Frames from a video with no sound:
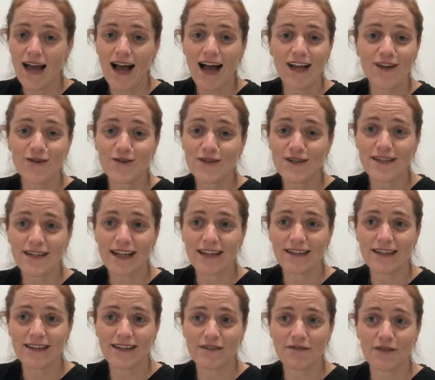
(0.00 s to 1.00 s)
I
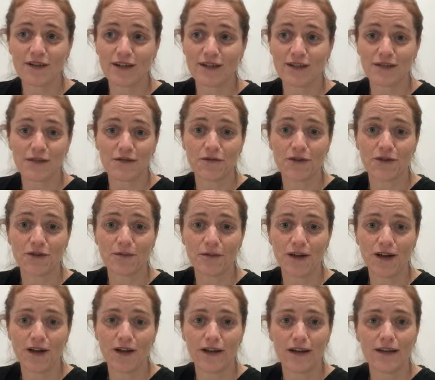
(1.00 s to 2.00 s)
understand the difficulties of home
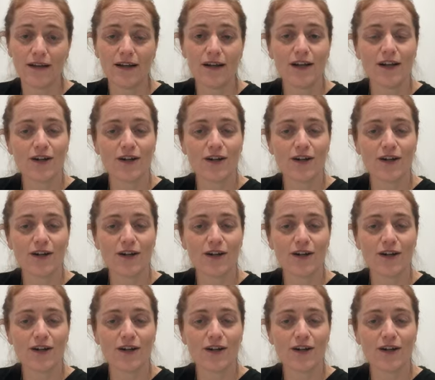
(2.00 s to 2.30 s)
learning,